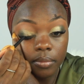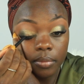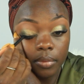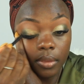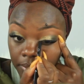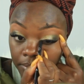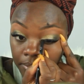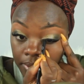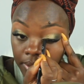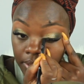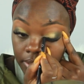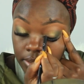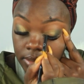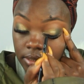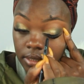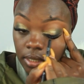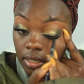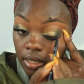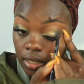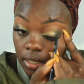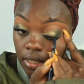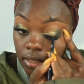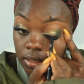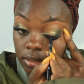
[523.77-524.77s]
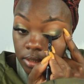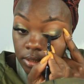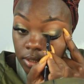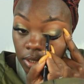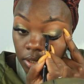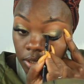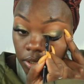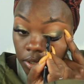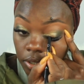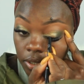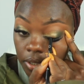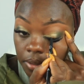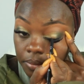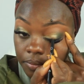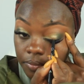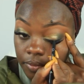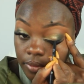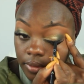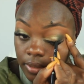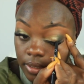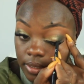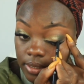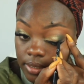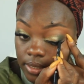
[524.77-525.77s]
I went to Europe for
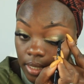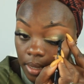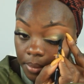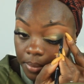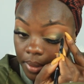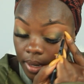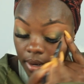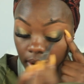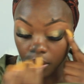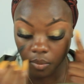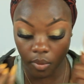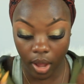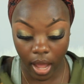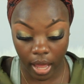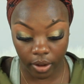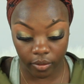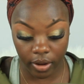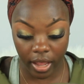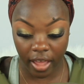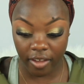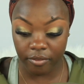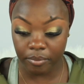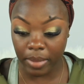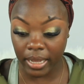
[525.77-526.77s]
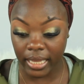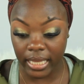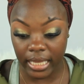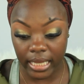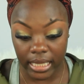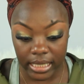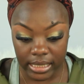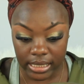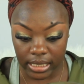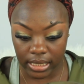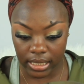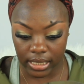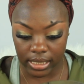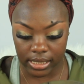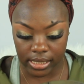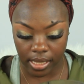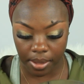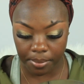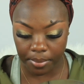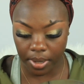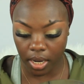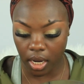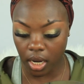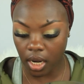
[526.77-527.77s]
the summer. Well, I don't have my kids in the
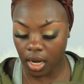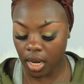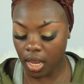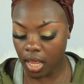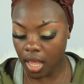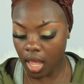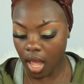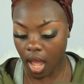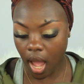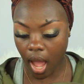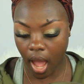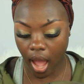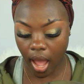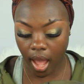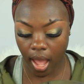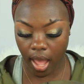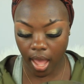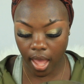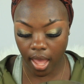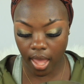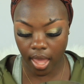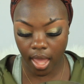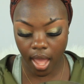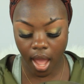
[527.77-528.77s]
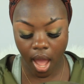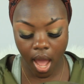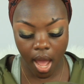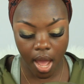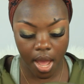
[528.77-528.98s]
summer. I